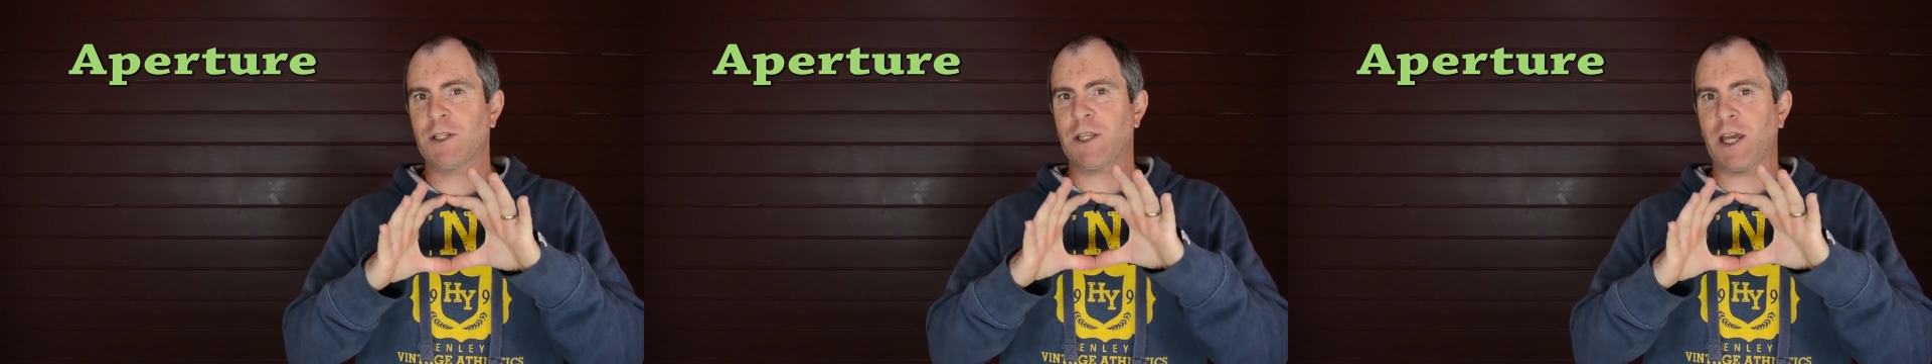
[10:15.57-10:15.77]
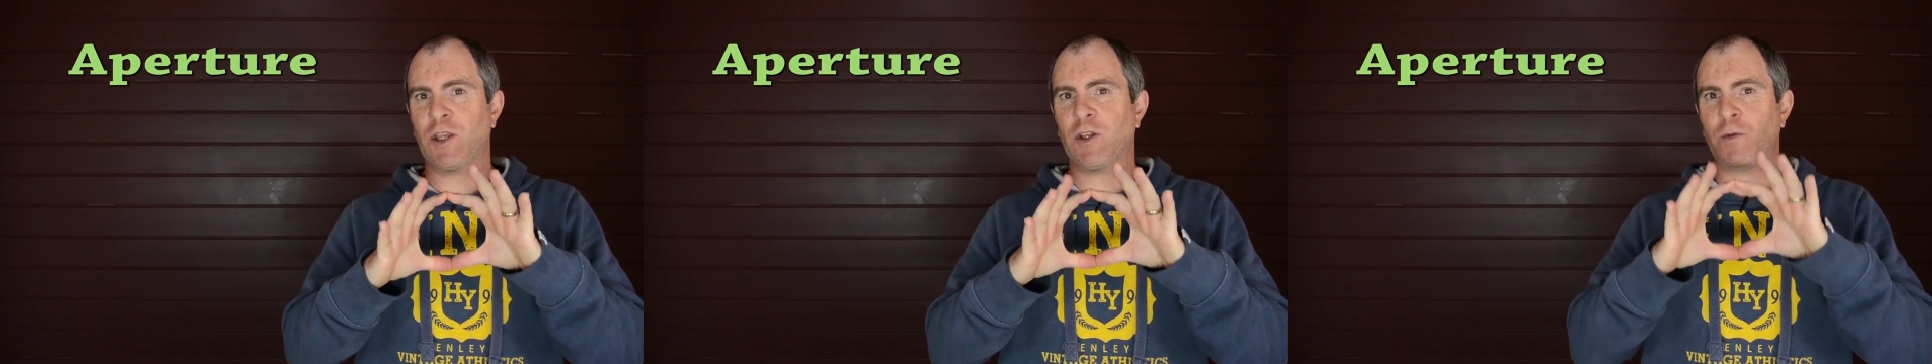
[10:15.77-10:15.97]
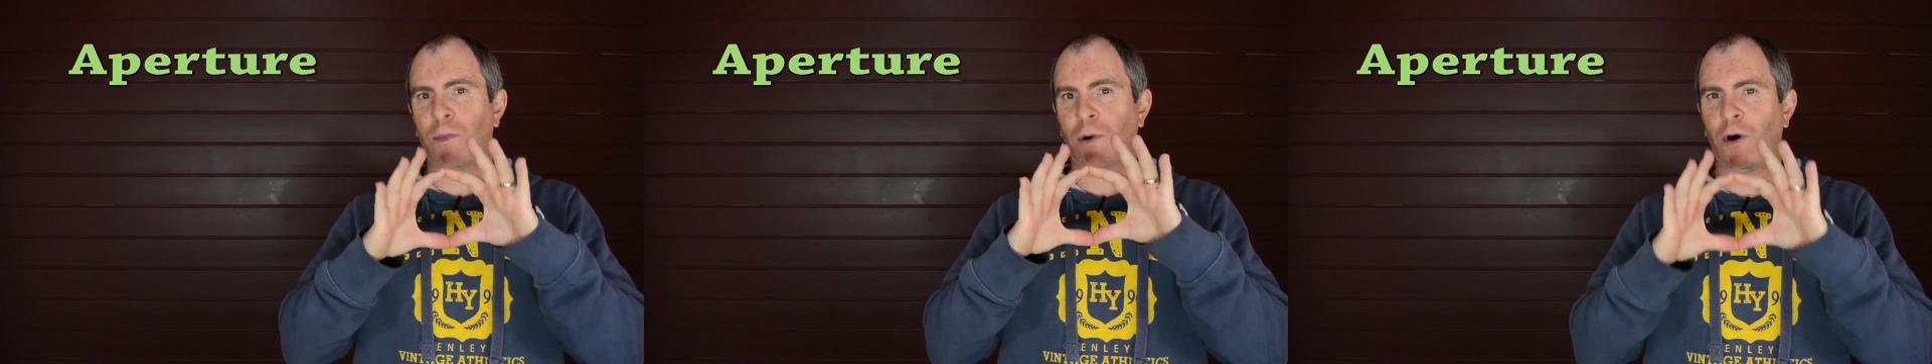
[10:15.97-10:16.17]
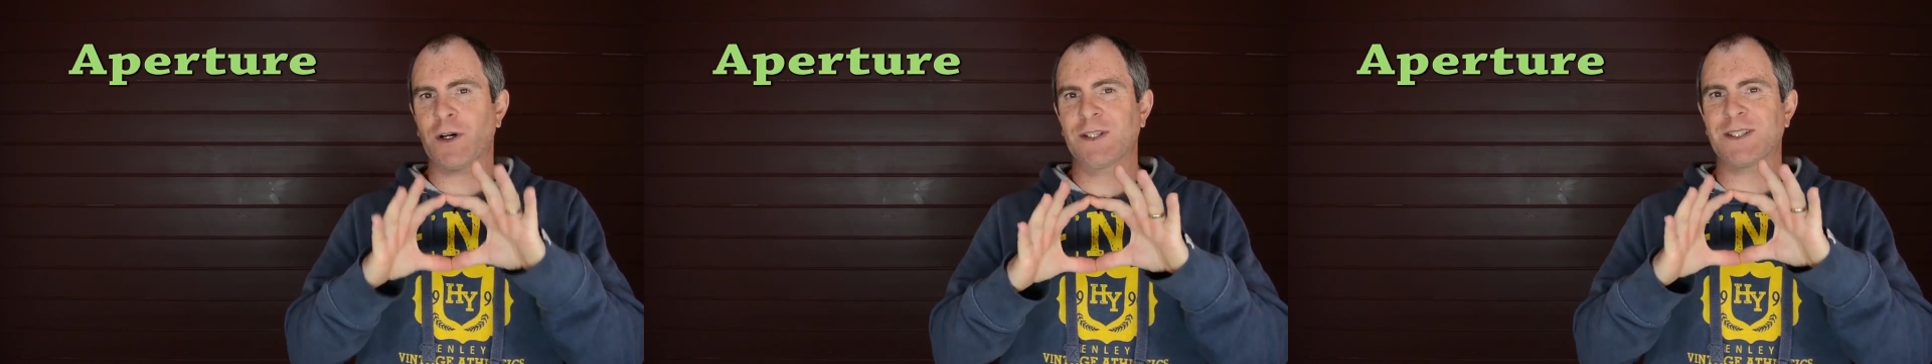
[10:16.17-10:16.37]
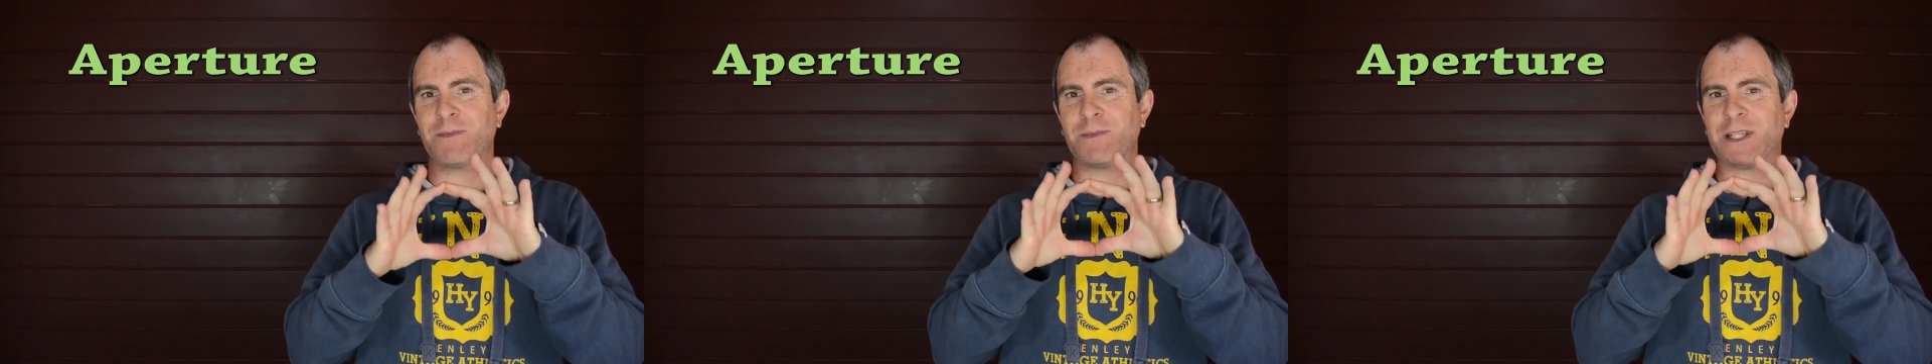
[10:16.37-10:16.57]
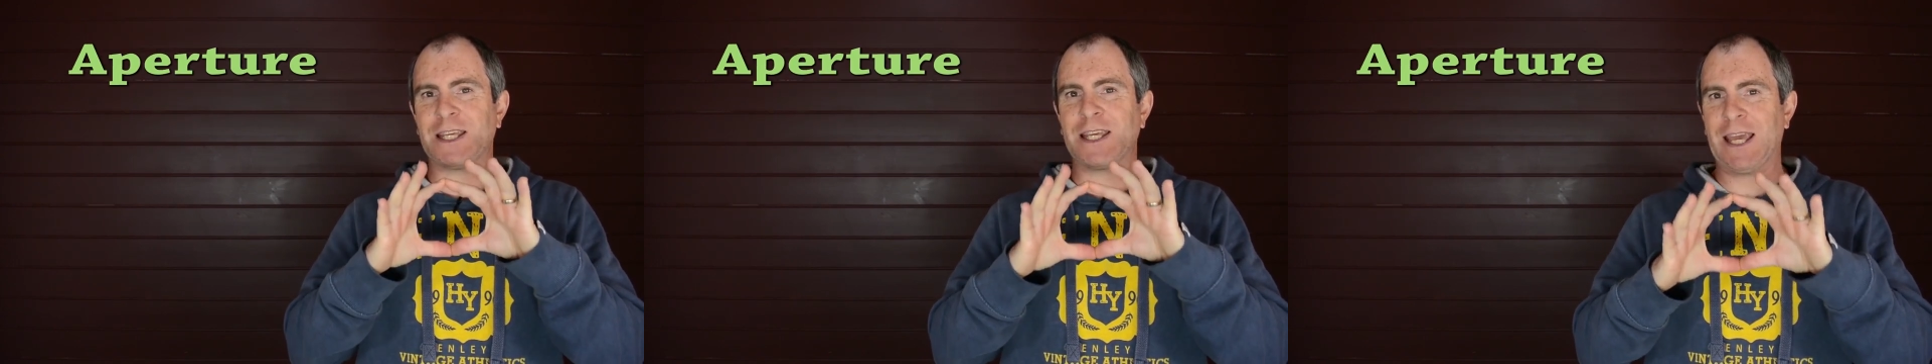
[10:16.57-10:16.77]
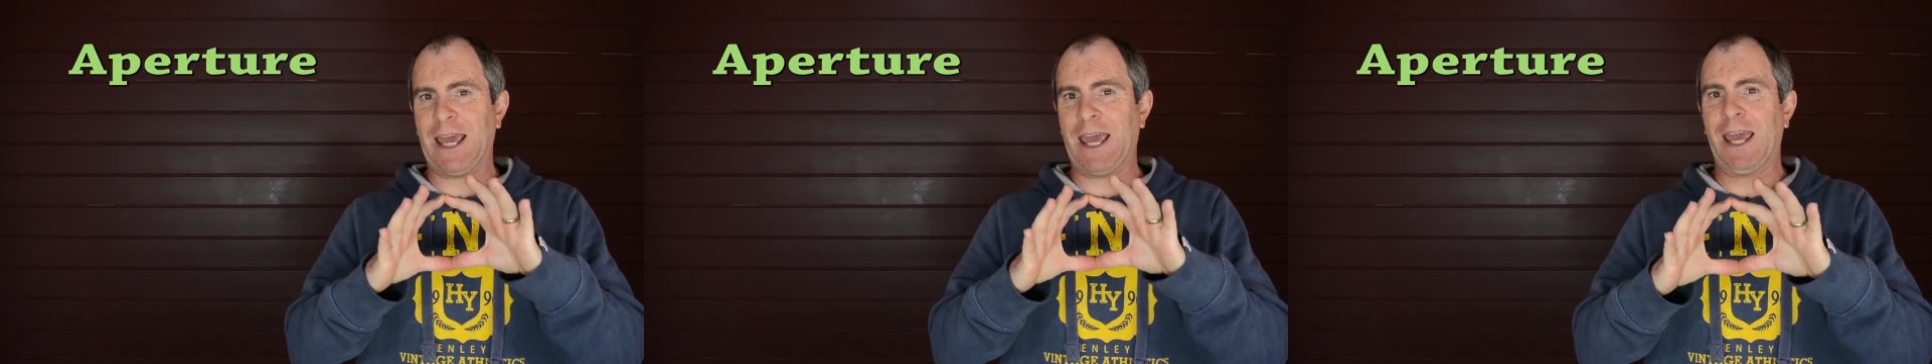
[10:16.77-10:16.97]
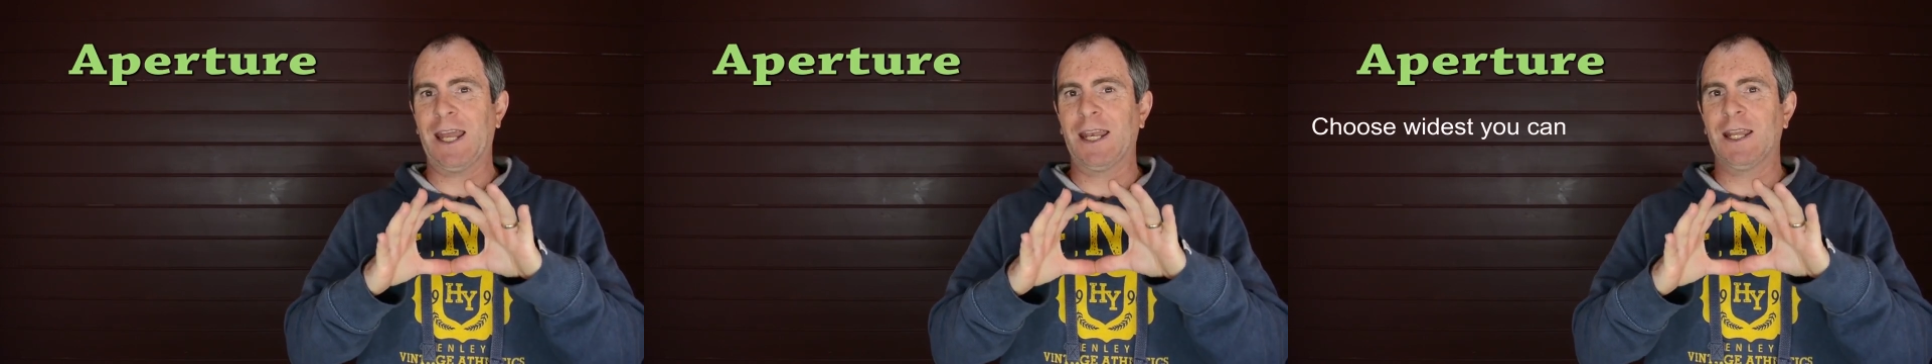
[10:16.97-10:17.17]
that you possibly
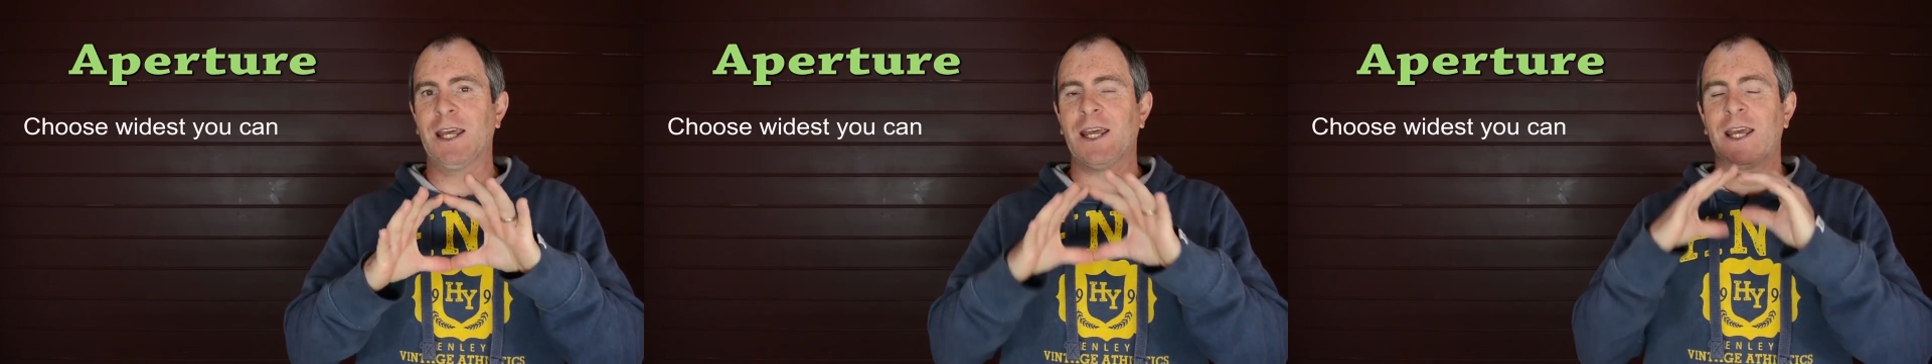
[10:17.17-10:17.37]
can.